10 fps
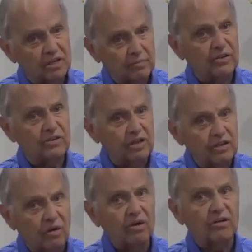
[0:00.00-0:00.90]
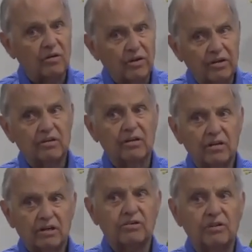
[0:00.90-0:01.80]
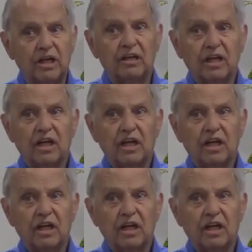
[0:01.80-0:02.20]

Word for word: Timothy, you're going to treat